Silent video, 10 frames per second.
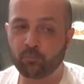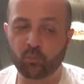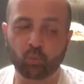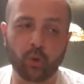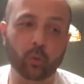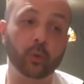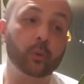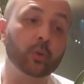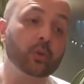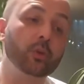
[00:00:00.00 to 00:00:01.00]
What we
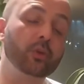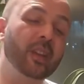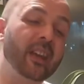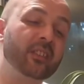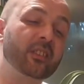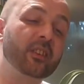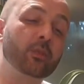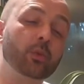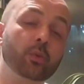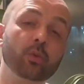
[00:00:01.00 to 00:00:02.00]
will do next is
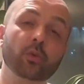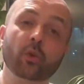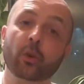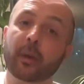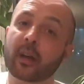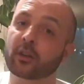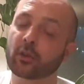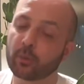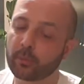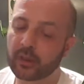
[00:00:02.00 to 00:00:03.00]
we will talk about
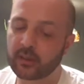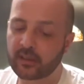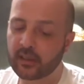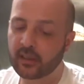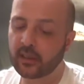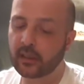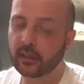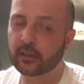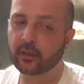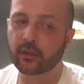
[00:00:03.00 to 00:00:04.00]
humidity.
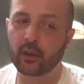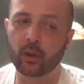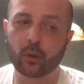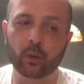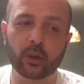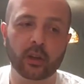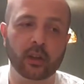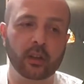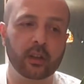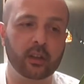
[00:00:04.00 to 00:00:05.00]
So
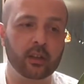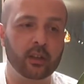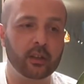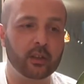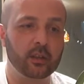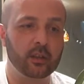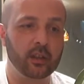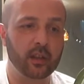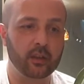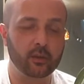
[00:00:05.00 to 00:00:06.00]
the
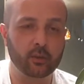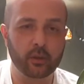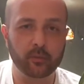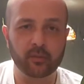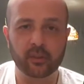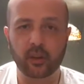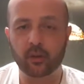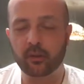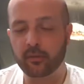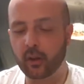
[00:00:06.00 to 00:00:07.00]
Anthurium
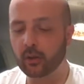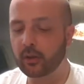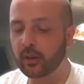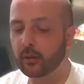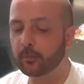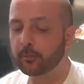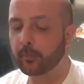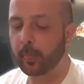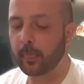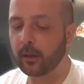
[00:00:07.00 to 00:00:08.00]
Vittarifolium
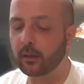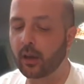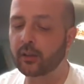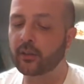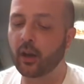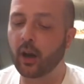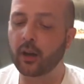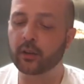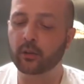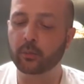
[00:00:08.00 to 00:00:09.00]
likes a high
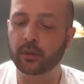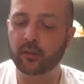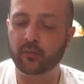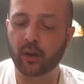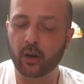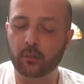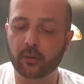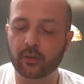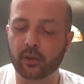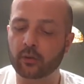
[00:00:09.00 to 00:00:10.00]
humid
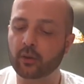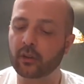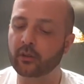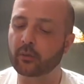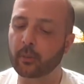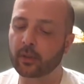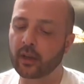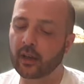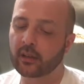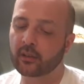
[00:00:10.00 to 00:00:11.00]
environment, so try to
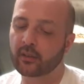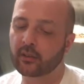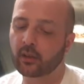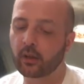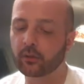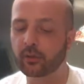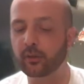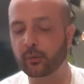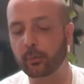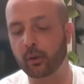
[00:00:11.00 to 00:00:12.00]
replicate this as closely
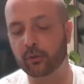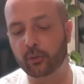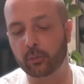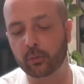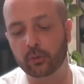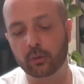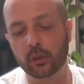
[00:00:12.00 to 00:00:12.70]
as possible.